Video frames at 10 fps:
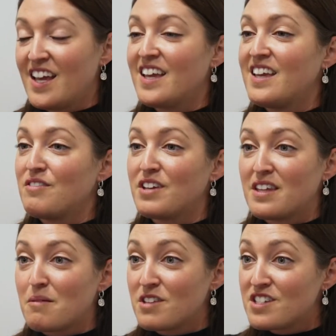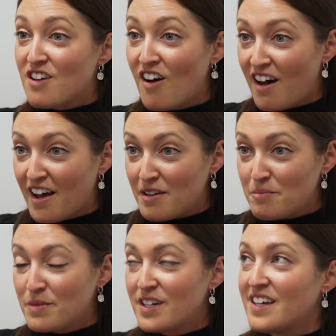giving them the
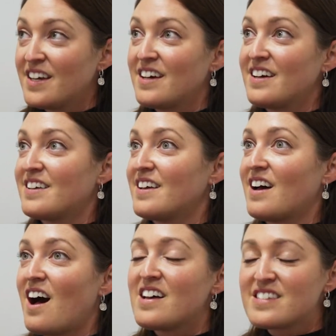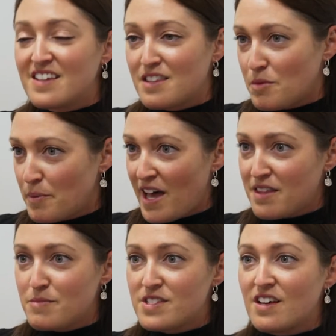time, asking them about
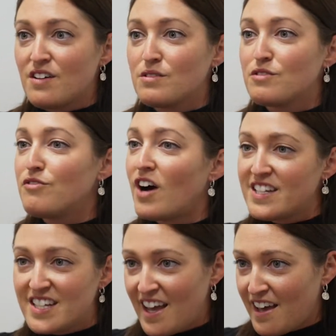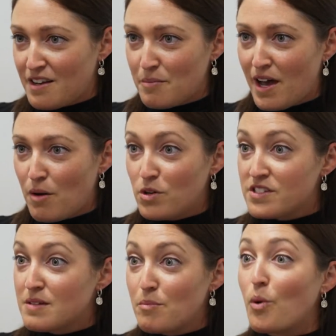themselves, finding out about
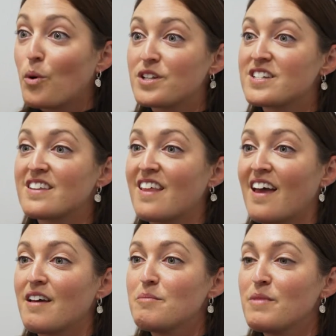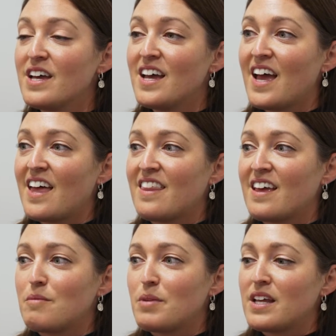what's important to them, and
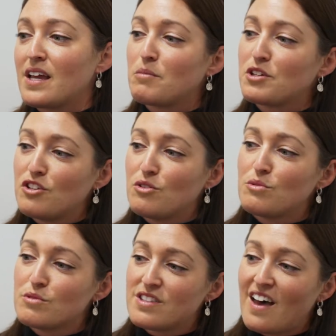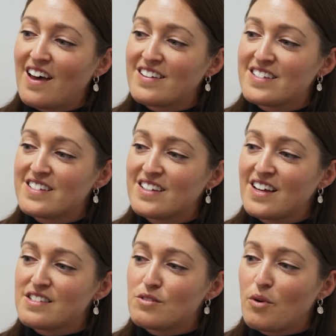then being able to use that
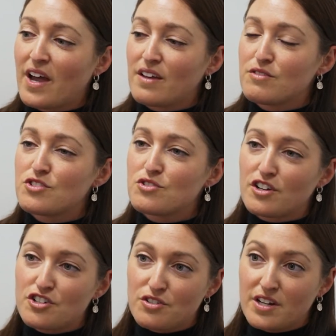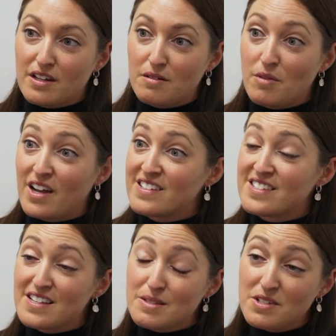as a way of structuring my
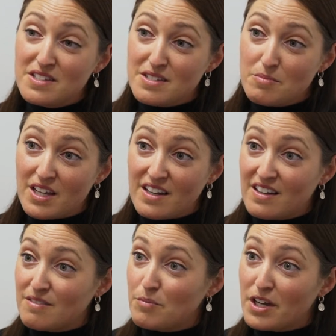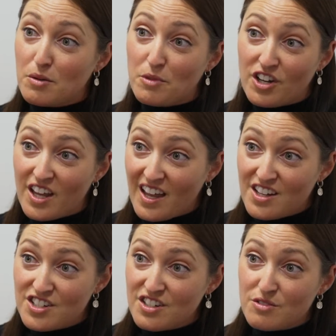assessments, be it in my
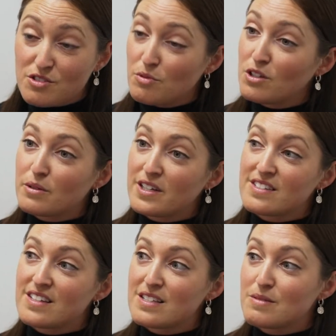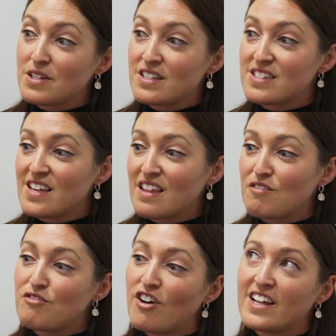communication or swallowing assessments, and then
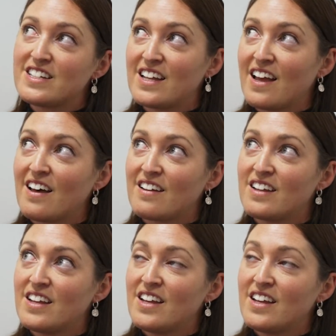finding out,